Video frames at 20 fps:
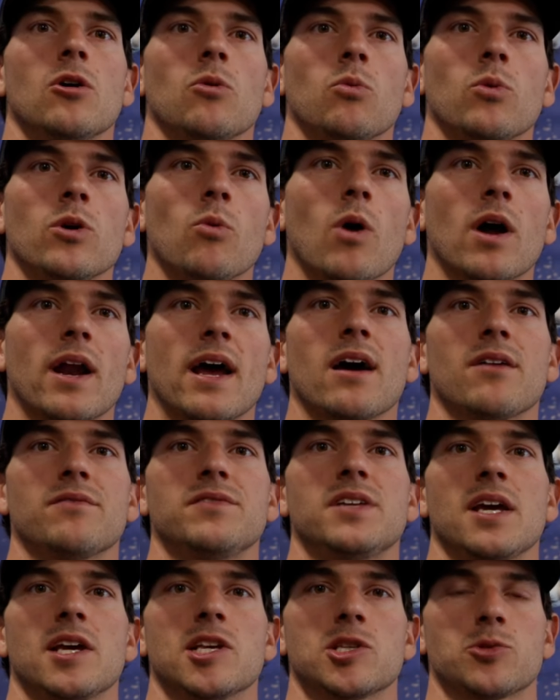We want to have
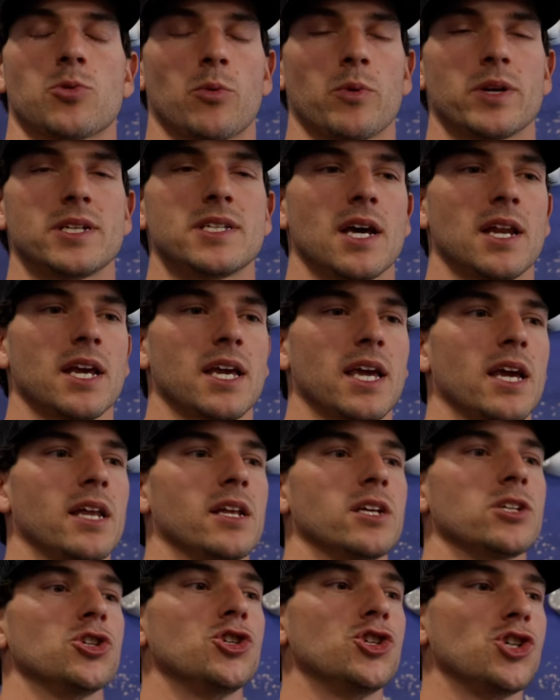days where we're
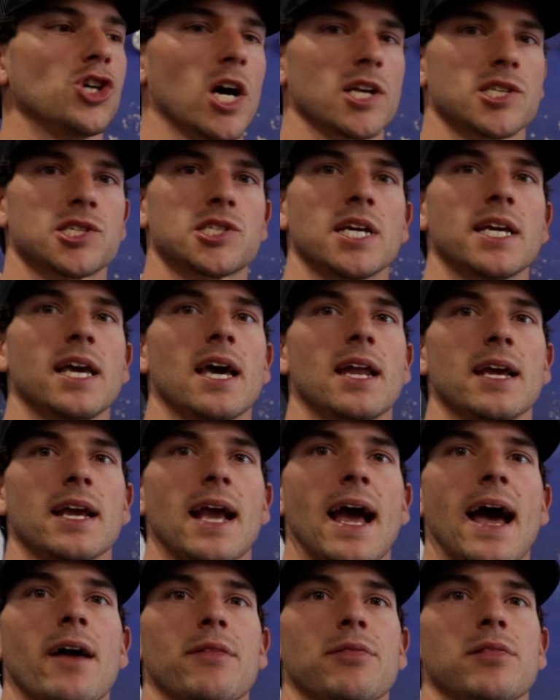dedicated just to getting
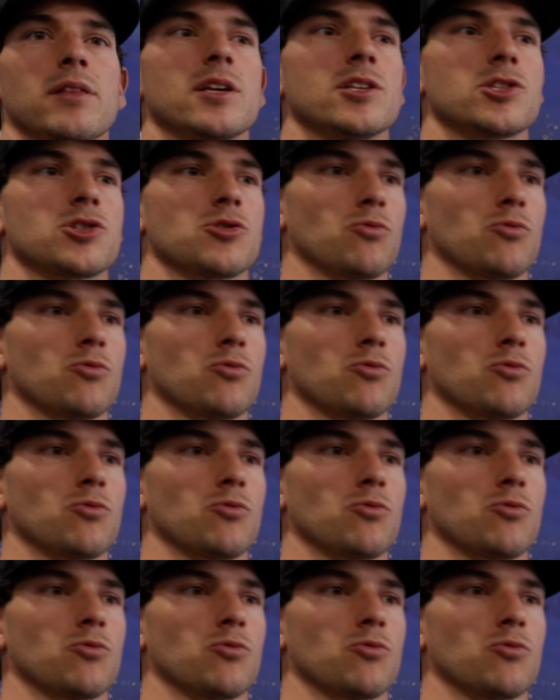athletes